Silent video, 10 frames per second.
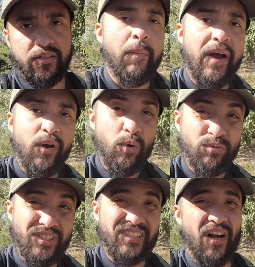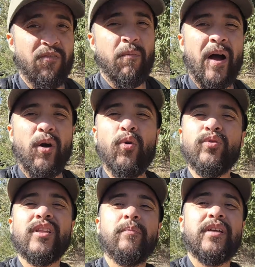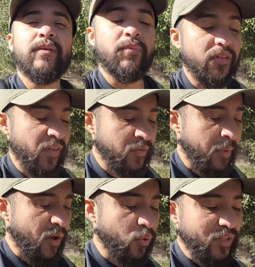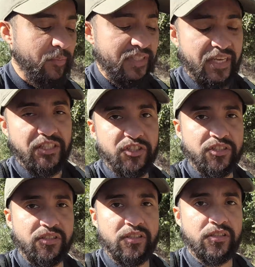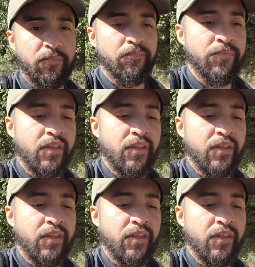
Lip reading: by my own self, my own limiting beliefs, my own limitations.